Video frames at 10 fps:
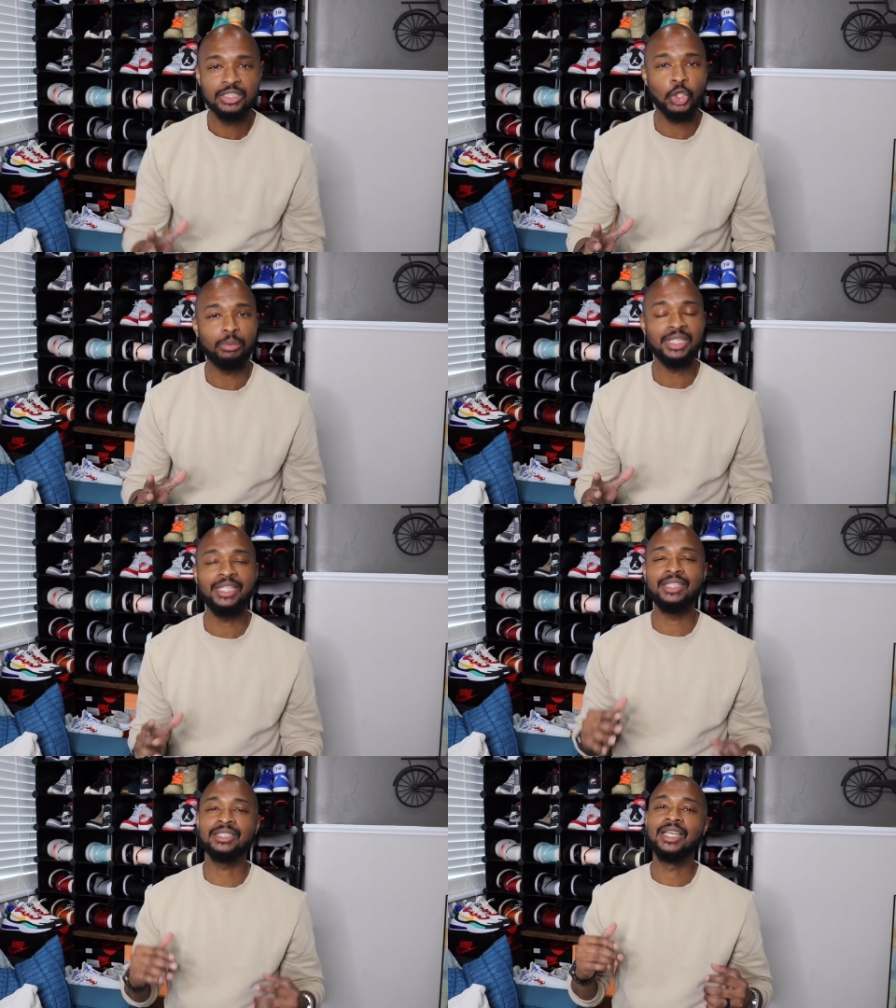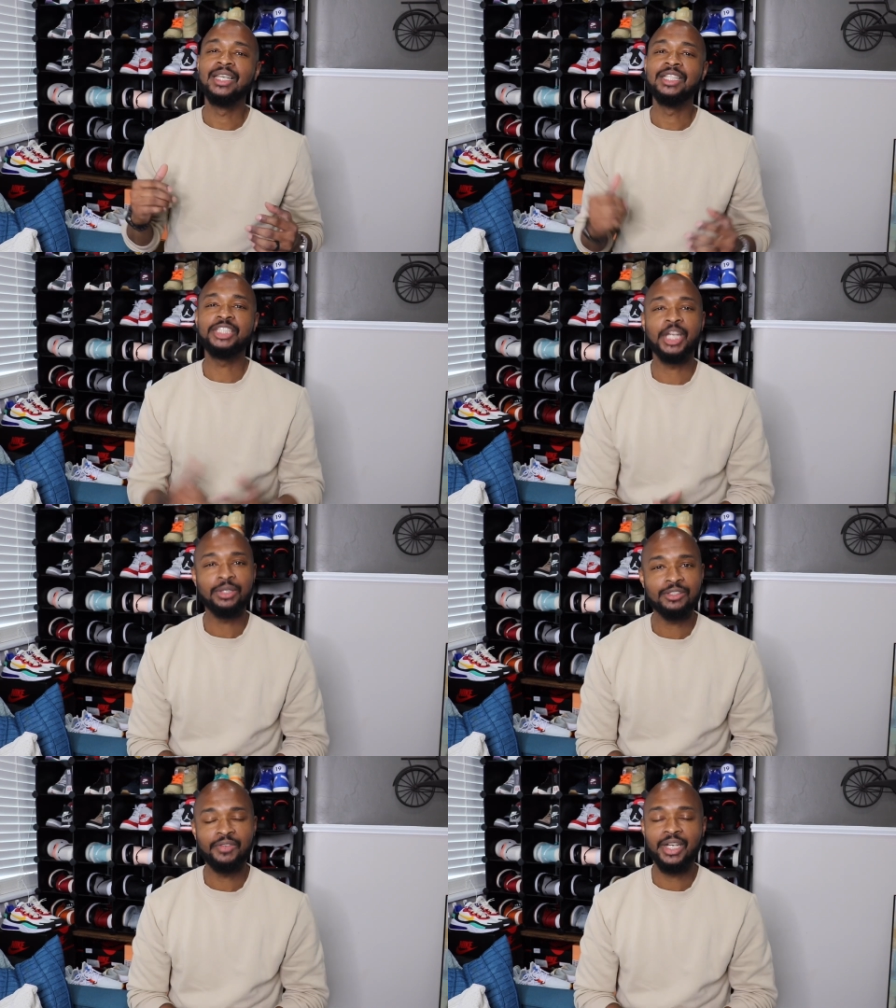So please
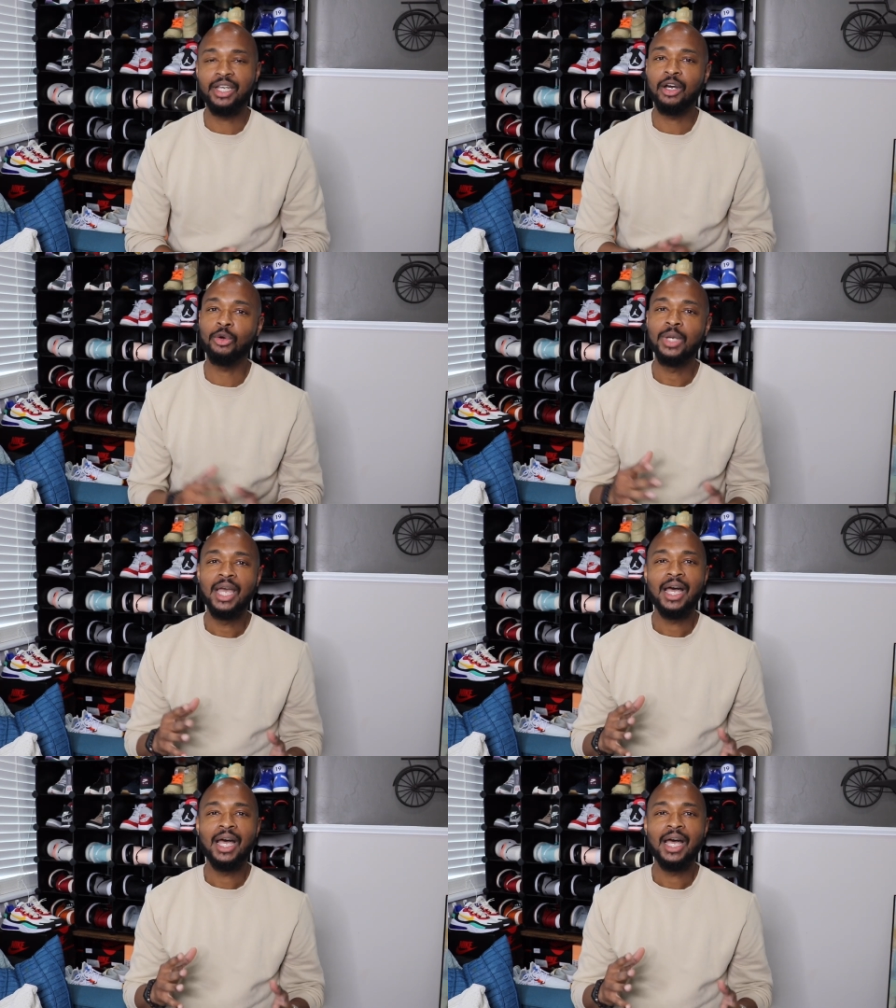share this video.